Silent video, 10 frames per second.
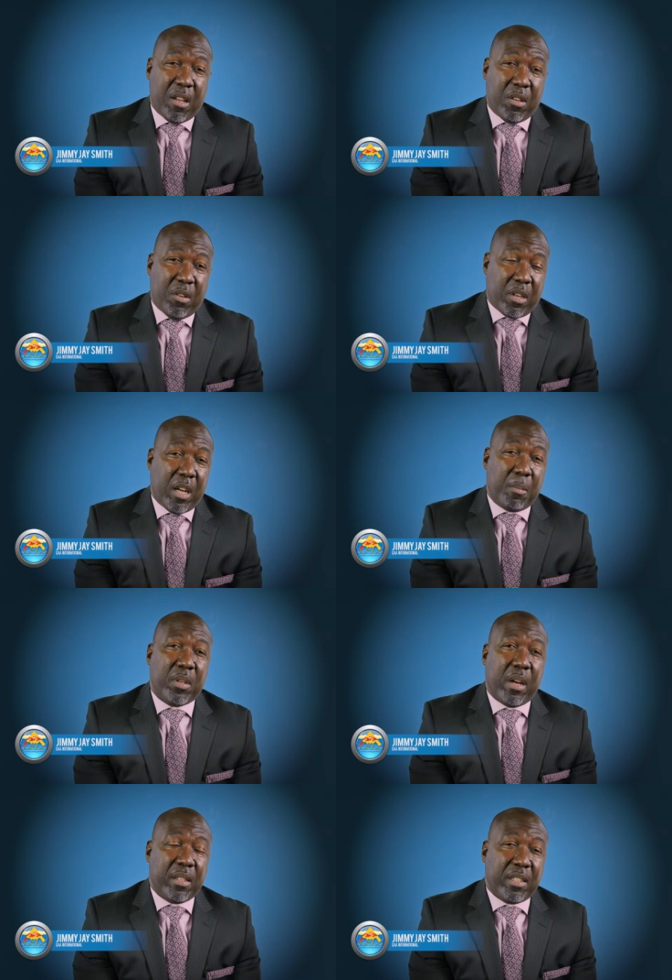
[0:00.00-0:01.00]
you come
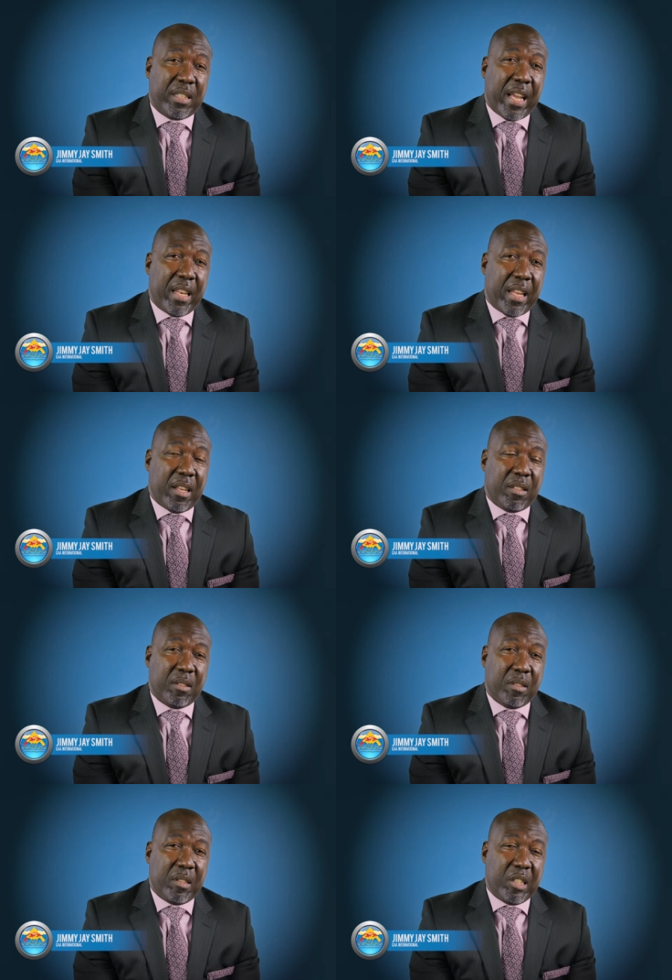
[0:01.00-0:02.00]
to understand that.
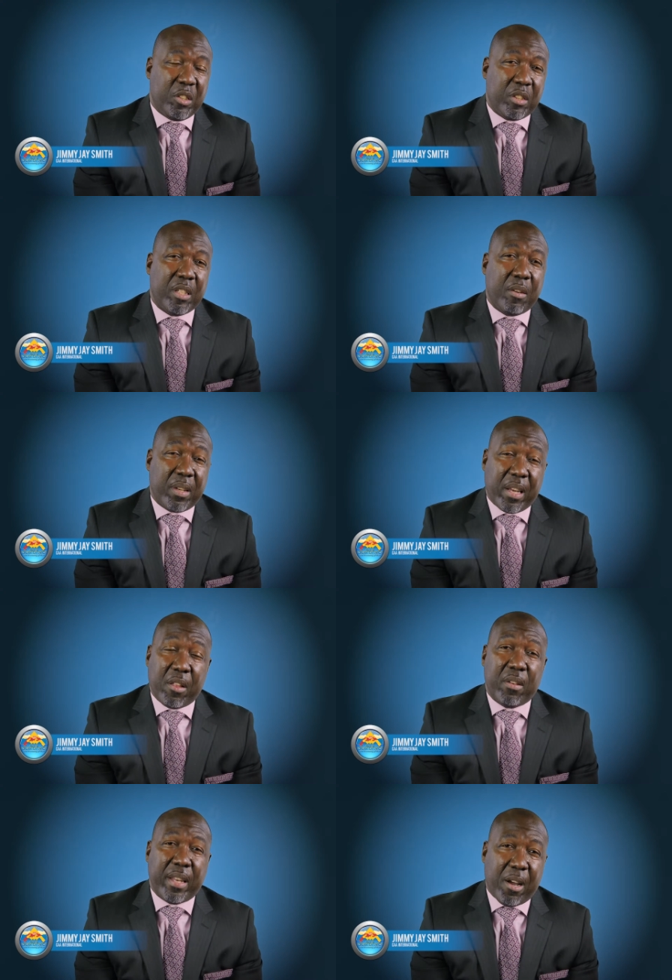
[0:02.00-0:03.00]
Get yourself
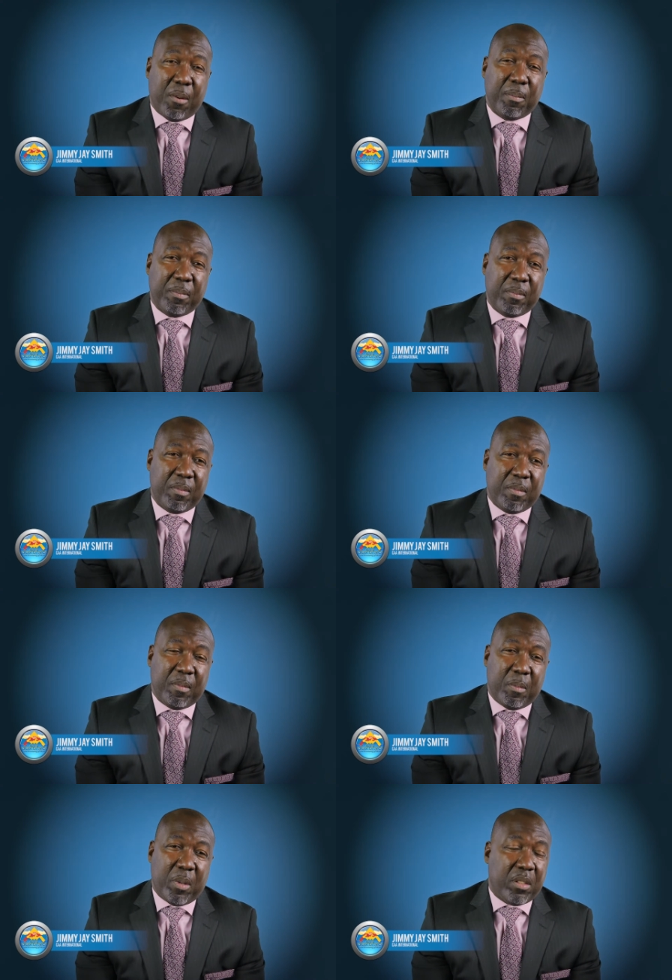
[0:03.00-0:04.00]
together now.
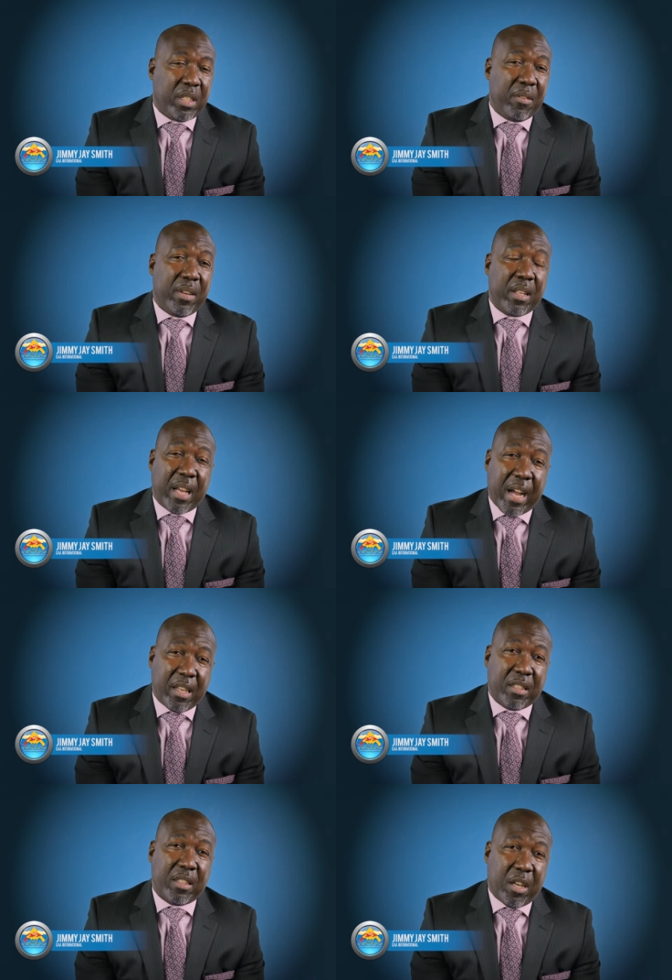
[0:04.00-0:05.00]
Because even at the
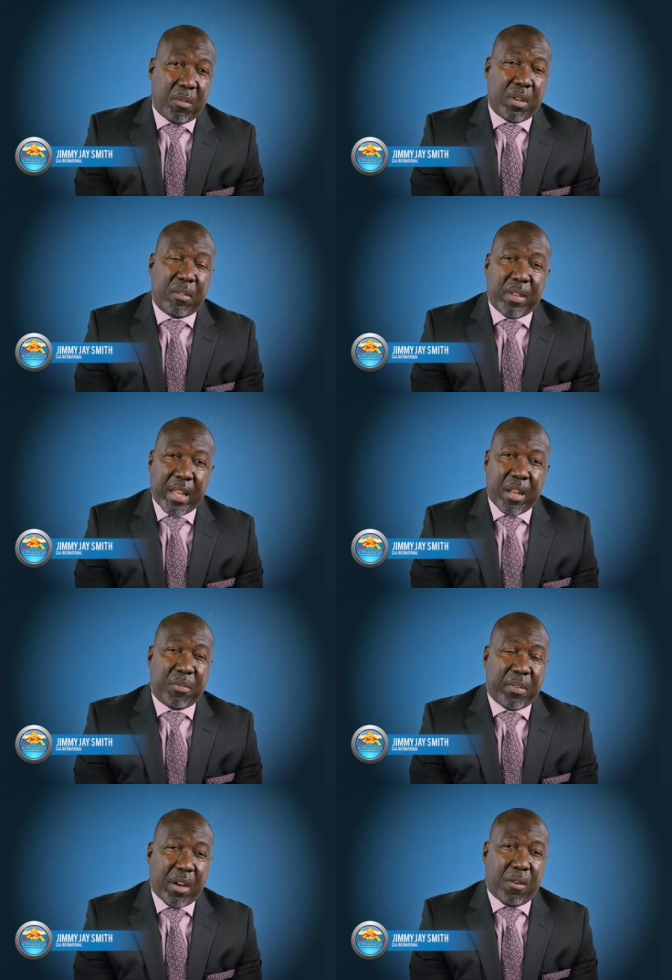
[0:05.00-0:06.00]
highest level of the
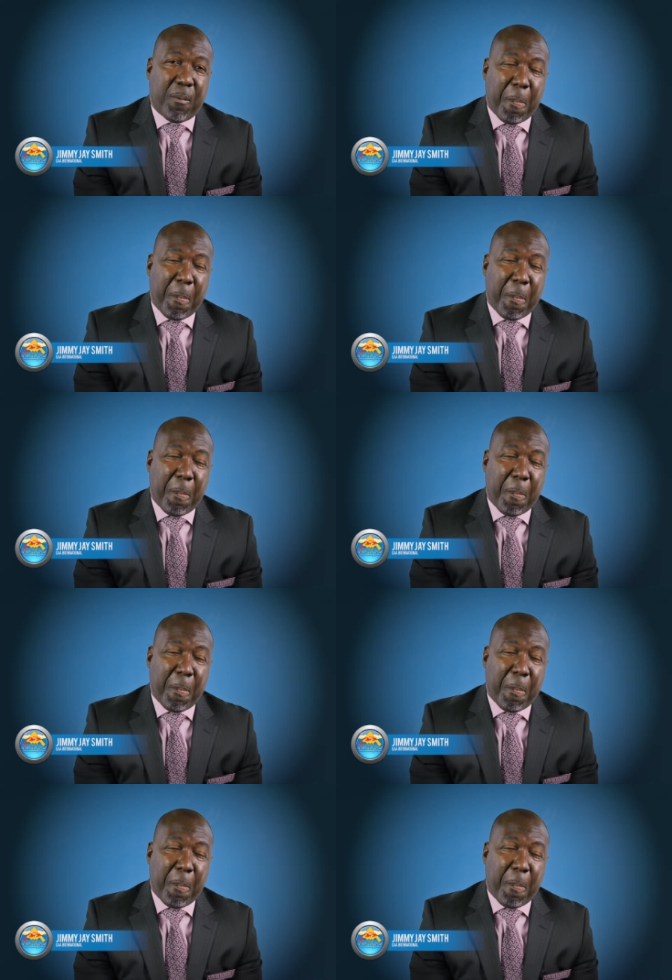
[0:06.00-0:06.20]
NFL,